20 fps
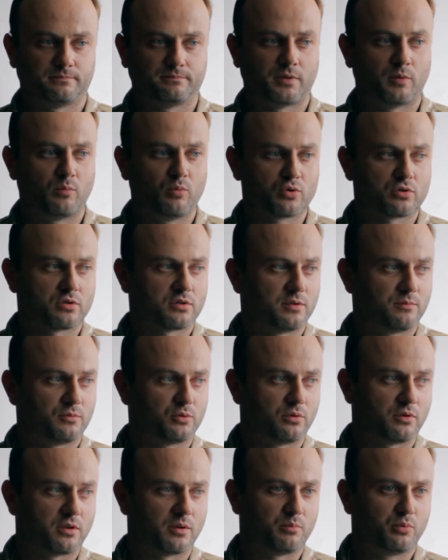They think
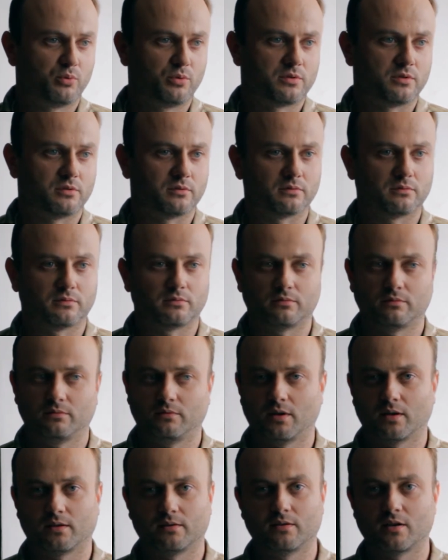that only Putin can
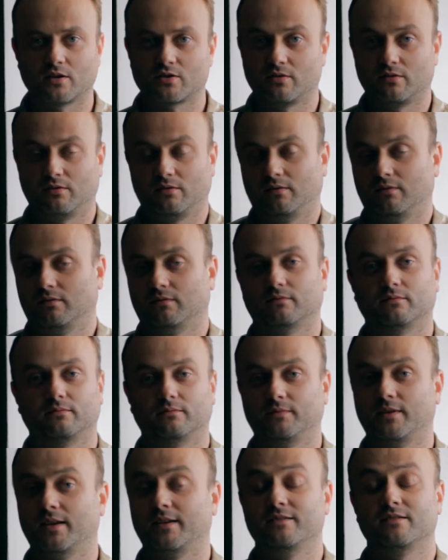help them, and I
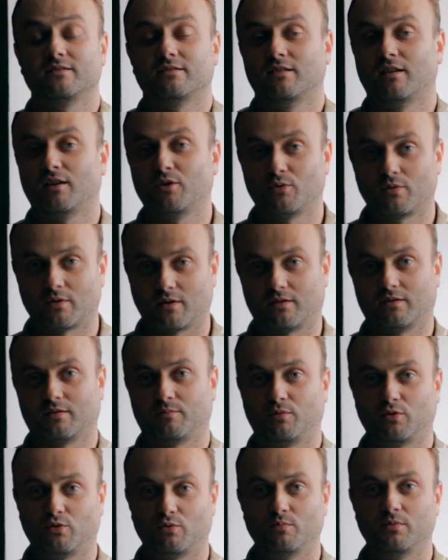really have no
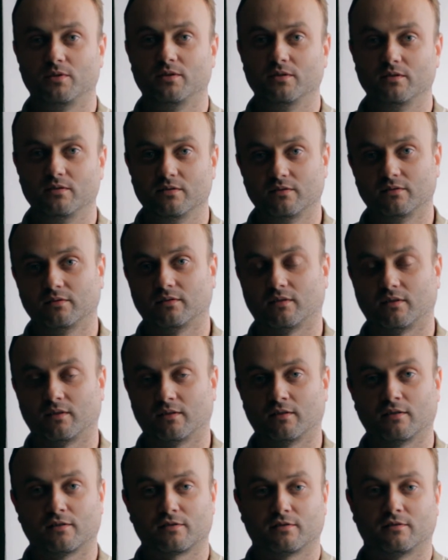idea how to
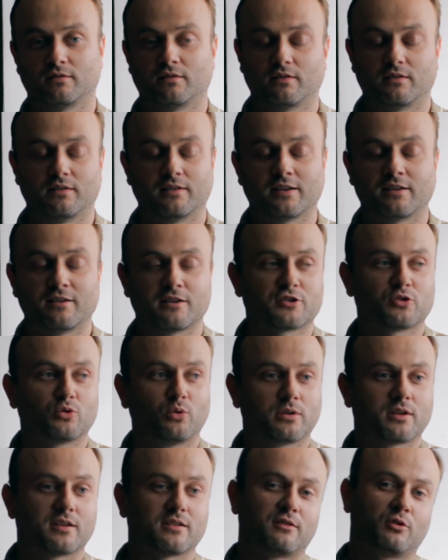over-persuade them.
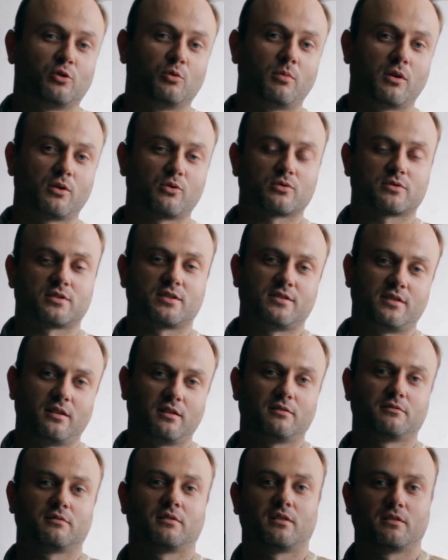It's so embedded into
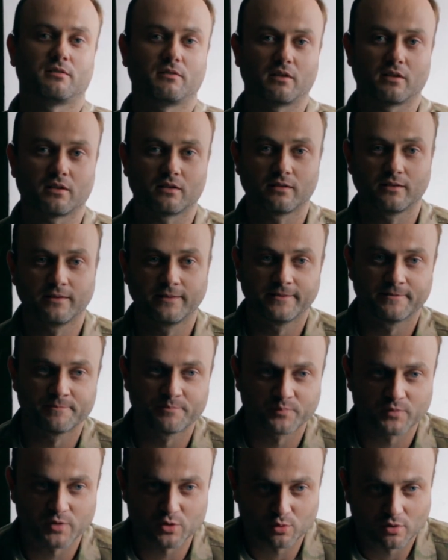their way of
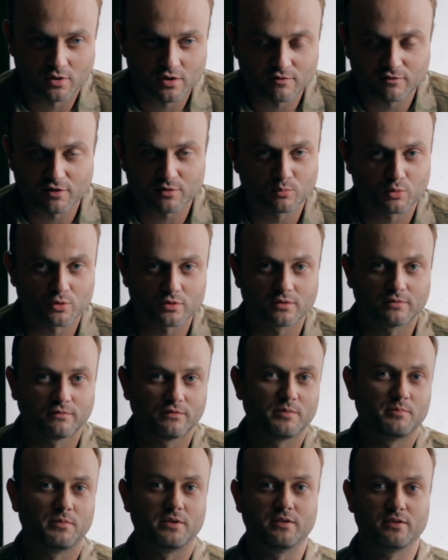thinking that it seems
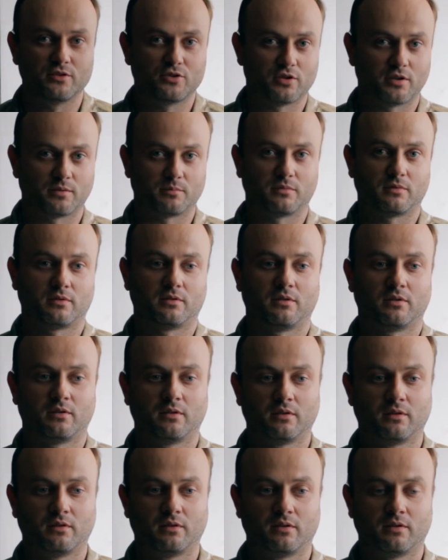almost impossible to
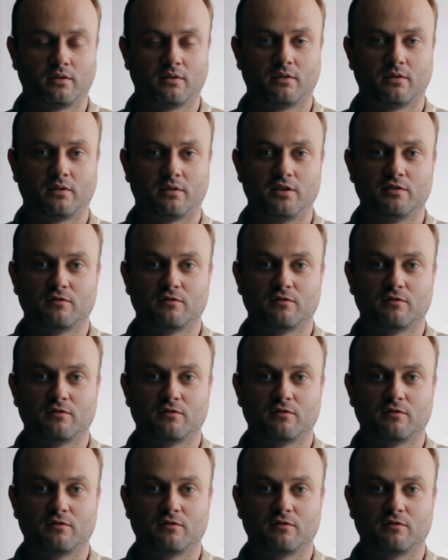throw away.